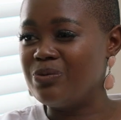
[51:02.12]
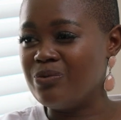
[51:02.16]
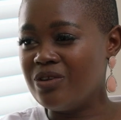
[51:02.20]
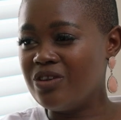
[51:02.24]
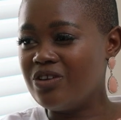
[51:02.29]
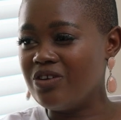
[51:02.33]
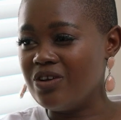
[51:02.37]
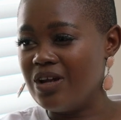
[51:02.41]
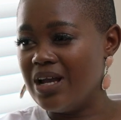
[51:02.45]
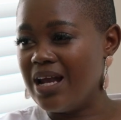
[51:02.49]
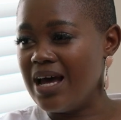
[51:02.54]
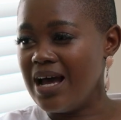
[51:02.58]
with
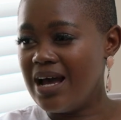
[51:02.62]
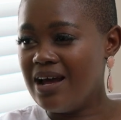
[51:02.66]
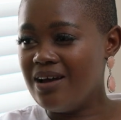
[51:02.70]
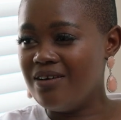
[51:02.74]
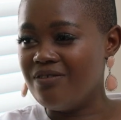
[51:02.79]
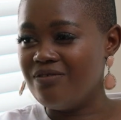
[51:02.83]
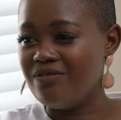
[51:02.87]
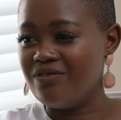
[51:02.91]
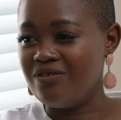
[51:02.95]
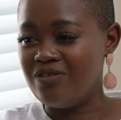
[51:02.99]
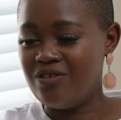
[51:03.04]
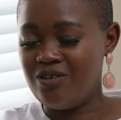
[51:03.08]
your
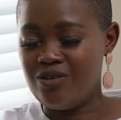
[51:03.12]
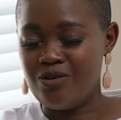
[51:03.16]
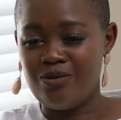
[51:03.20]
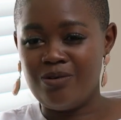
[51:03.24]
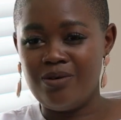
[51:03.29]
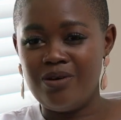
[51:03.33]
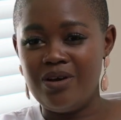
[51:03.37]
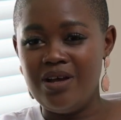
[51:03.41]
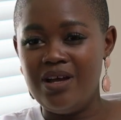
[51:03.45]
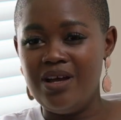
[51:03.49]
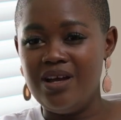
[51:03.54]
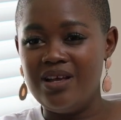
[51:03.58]
life.
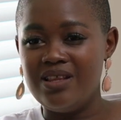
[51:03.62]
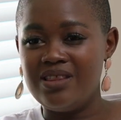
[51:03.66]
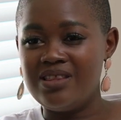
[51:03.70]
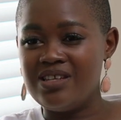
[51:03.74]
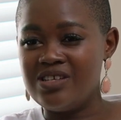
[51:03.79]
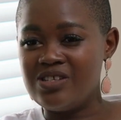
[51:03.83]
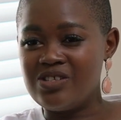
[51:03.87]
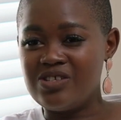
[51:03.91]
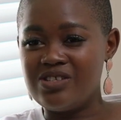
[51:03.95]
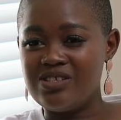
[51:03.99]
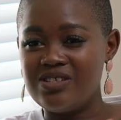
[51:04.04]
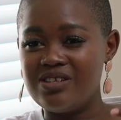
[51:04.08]

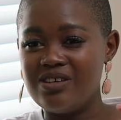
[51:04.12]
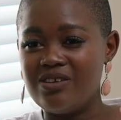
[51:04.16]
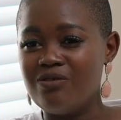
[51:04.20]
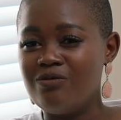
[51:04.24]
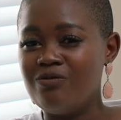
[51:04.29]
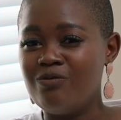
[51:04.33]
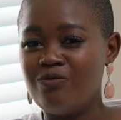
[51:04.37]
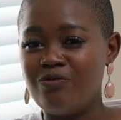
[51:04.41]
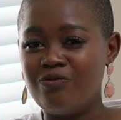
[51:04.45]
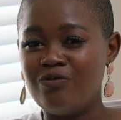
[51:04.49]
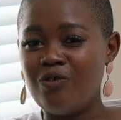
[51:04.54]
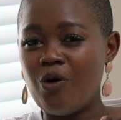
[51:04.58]

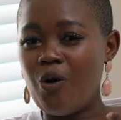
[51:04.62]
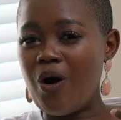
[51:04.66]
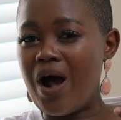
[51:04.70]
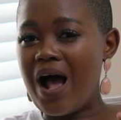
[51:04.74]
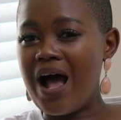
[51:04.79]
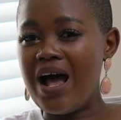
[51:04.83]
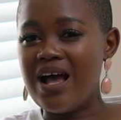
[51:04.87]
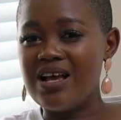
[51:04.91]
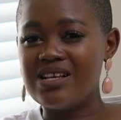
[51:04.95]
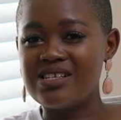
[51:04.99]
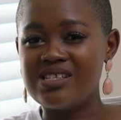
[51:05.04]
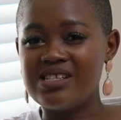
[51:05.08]
For
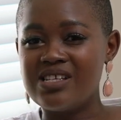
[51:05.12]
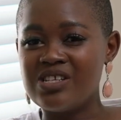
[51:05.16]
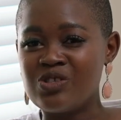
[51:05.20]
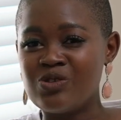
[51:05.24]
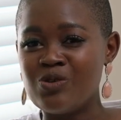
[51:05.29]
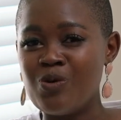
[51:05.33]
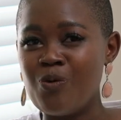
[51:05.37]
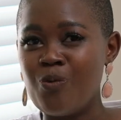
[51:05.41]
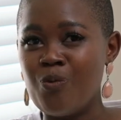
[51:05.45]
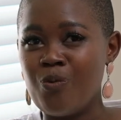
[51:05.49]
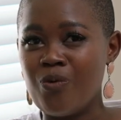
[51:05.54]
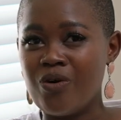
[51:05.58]
us, there's
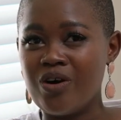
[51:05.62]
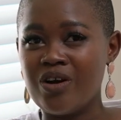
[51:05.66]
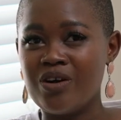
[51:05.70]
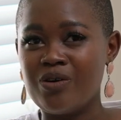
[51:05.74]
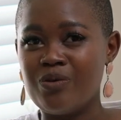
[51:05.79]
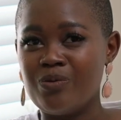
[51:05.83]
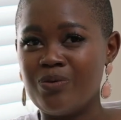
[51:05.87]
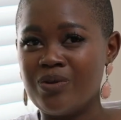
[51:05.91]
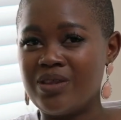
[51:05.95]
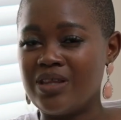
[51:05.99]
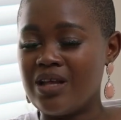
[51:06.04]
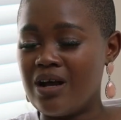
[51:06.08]
no
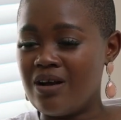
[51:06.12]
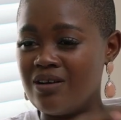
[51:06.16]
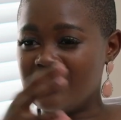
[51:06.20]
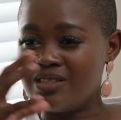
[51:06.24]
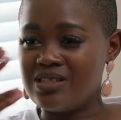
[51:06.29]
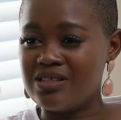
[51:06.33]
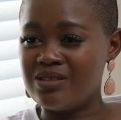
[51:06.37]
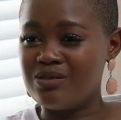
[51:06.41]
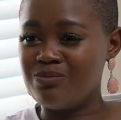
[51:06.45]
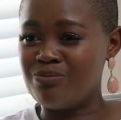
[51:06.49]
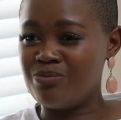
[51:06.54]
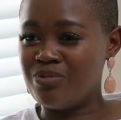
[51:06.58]
work
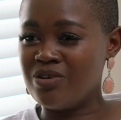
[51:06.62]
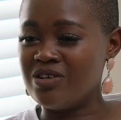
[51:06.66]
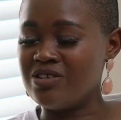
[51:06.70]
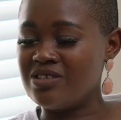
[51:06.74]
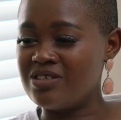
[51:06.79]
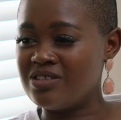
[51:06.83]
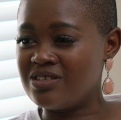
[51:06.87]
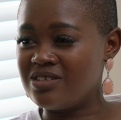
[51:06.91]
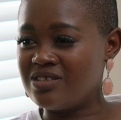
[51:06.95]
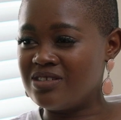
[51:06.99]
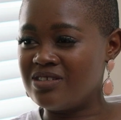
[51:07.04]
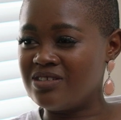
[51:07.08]
without
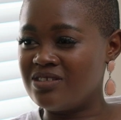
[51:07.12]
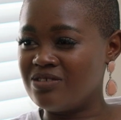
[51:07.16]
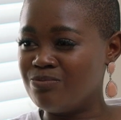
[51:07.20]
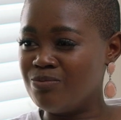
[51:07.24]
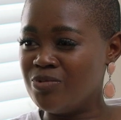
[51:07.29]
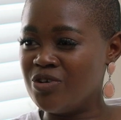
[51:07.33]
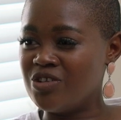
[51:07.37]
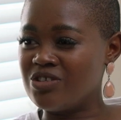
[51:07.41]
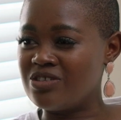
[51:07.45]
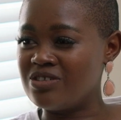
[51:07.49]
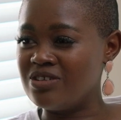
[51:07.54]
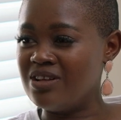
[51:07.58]

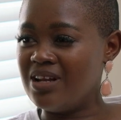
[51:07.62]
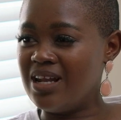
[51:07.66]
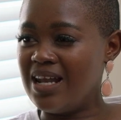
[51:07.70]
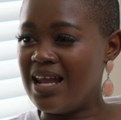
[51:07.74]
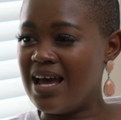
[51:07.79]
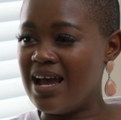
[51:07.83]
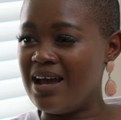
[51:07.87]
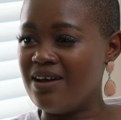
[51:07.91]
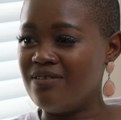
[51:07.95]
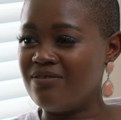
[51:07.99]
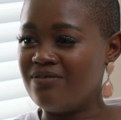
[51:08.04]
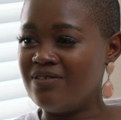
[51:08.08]
personal
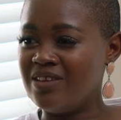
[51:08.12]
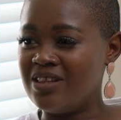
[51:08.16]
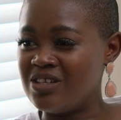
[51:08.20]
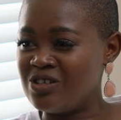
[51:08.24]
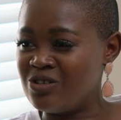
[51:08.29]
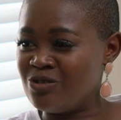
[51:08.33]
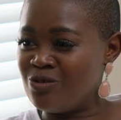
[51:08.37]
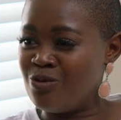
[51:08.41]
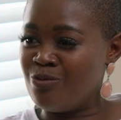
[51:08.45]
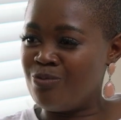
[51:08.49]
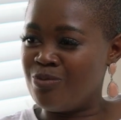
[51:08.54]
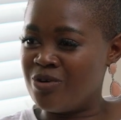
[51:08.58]
life, and
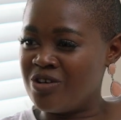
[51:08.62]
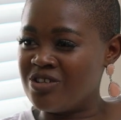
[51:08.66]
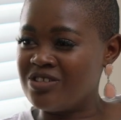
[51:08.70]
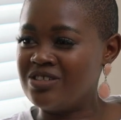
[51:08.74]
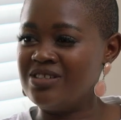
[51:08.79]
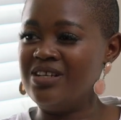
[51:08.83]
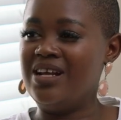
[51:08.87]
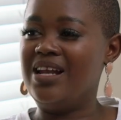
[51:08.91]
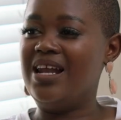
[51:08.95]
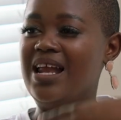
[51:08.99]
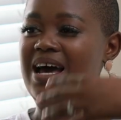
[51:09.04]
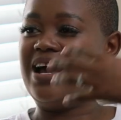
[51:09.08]
there's no
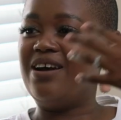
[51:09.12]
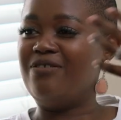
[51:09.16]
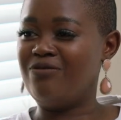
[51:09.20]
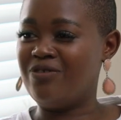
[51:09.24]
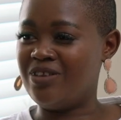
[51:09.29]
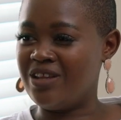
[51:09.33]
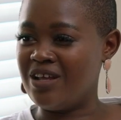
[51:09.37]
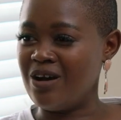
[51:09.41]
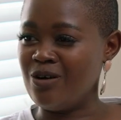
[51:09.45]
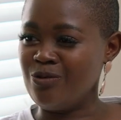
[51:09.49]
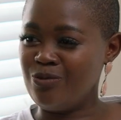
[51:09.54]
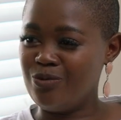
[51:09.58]
personal life
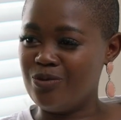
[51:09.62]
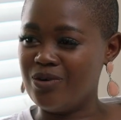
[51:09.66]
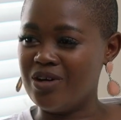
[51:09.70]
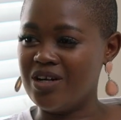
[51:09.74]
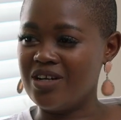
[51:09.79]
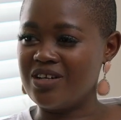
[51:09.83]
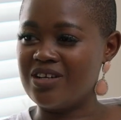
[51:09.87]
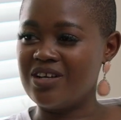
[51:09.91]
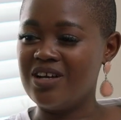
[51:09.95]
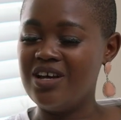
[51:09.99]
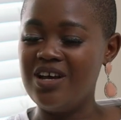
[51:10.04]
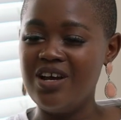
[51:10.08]
without work.
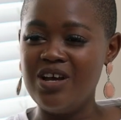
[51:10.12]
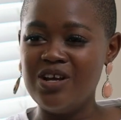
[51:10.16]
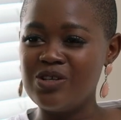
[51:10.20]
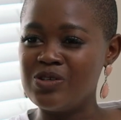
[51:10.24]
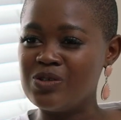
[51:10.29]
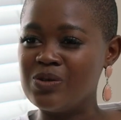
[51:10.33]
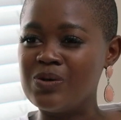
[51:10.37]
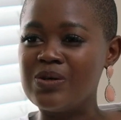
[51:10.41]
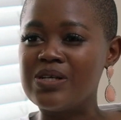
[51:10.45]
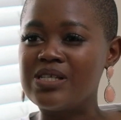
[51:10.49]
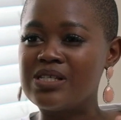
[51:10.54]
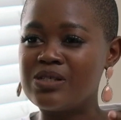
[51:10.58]

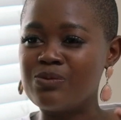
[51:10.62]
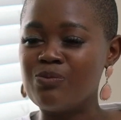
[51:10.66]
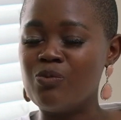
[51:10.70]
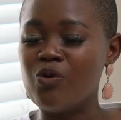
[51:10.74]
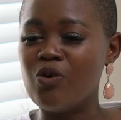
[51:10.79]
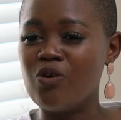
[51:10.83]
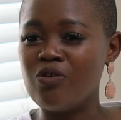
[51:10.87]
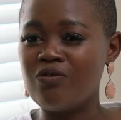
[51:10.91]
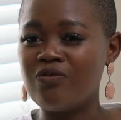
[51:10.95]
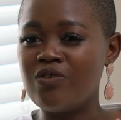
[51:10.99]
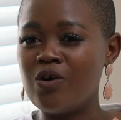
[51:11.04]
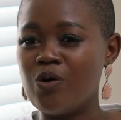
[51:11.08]
So it's
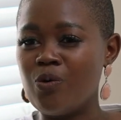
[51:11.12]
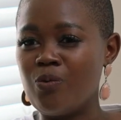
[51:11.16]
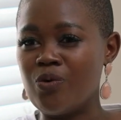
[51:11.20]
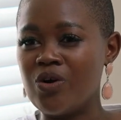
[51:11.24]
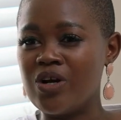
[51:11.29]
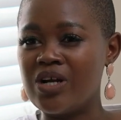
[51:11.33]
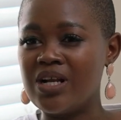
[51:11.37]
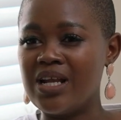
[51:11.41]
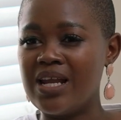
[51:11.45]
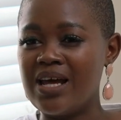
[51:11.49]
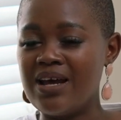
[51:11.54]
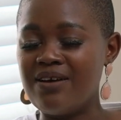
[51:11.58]
more of a
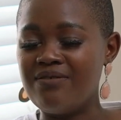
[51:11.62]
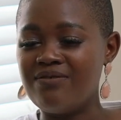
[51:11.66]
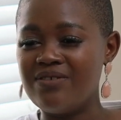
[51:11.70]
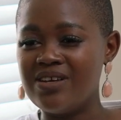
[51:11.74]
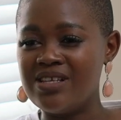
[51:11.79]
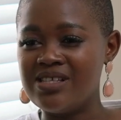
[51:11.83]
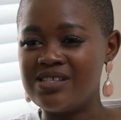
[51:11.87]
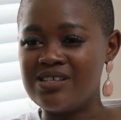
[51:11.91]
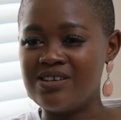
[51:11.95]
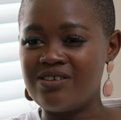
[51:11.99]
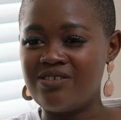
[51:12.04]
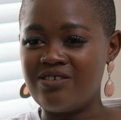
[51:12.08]
work-life
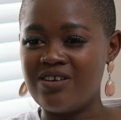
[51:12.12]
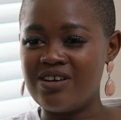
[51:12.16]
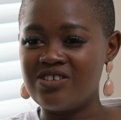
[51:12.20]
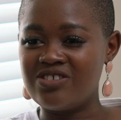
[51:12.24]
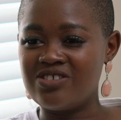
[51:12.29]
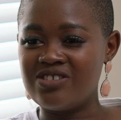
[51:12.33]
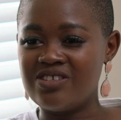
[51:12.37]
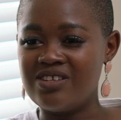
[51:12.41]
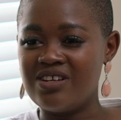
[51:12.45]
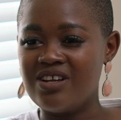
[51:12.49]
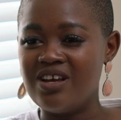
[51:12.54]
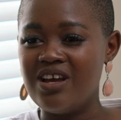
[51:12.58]

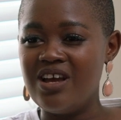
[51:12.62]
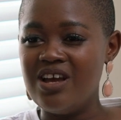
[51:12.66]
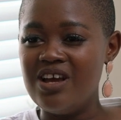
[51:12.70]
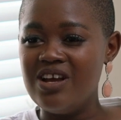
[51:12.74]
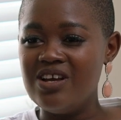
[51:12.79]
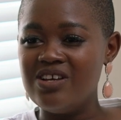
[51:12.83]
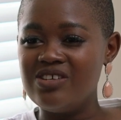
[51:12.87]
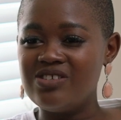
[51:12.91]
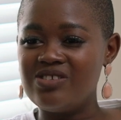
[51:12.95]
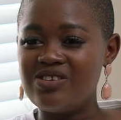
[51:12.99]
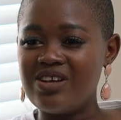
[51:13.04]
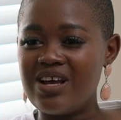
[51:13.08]
integration.
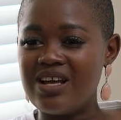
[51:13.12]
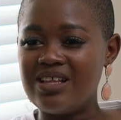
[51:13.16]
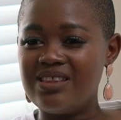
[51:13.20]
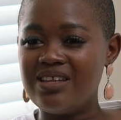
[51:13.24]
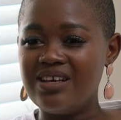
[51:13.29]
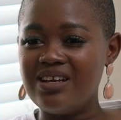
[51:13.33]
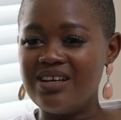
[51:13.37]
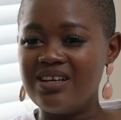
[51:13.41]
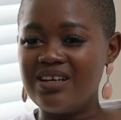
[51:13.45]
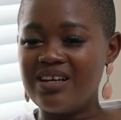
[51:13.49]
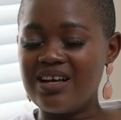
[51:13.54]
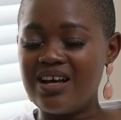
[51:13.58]
So I
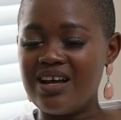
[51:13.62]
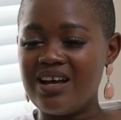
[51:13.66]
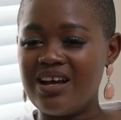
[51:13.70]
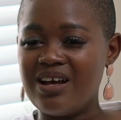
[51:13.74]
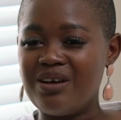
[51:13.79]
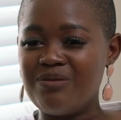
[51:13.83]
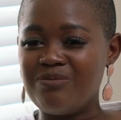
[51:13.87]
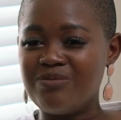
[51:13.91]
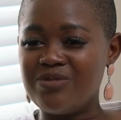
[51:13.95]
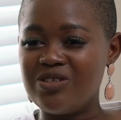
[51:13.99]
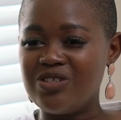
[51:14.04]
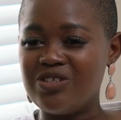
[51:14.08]
think
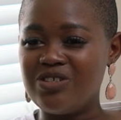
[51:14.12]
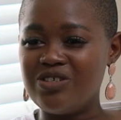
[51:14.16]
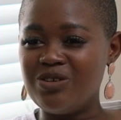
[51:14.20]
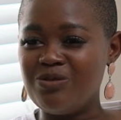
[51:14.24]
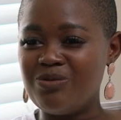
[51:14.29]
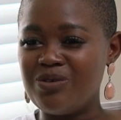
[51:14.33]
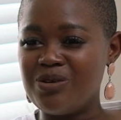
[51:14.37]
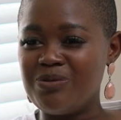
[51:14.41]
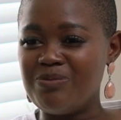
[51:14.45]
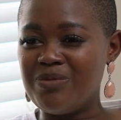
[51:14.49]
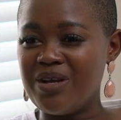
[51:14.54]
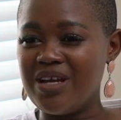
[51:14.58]
she
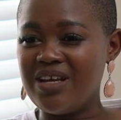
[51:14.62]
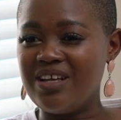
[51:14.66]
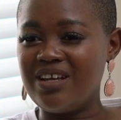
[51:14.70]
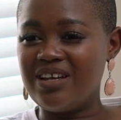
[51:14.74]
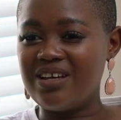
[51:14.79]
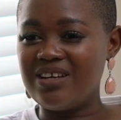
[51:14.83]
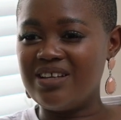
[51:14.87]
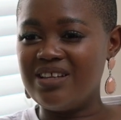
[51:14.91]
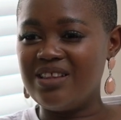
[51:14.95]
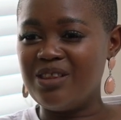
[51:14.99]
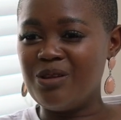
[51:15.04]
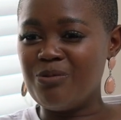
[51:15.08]
would
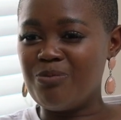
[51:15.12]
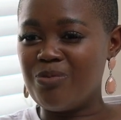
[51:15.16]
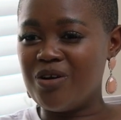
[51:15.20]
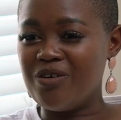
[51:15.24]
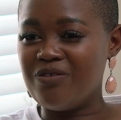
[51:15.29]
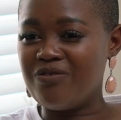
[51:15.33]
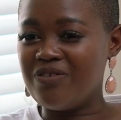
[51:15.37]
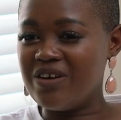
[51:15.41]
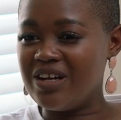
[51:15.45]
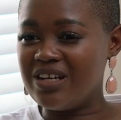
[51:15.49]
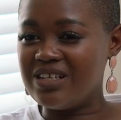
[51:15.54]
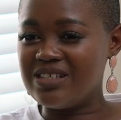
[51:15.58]
make the
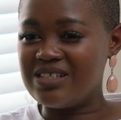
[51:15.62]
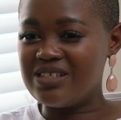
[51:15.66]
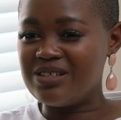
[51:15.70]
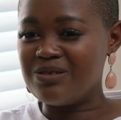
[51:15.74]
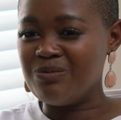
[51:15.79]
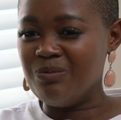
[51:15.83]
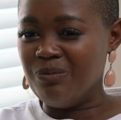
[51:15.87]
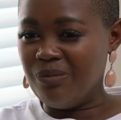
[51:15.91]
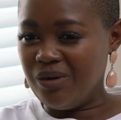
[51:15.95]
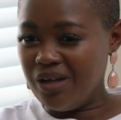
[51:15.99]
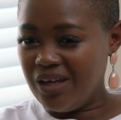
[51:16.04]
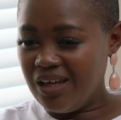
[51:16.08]
perfect
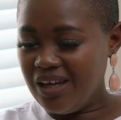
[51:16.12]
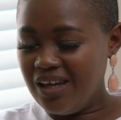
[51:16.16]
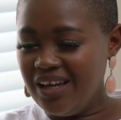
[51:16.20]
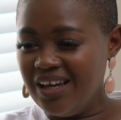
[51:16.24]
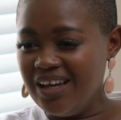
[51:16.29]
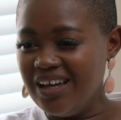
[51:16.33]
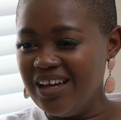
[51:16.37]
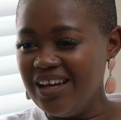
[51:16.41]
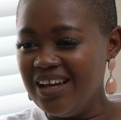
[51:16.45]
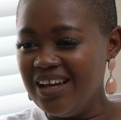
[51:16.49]
me.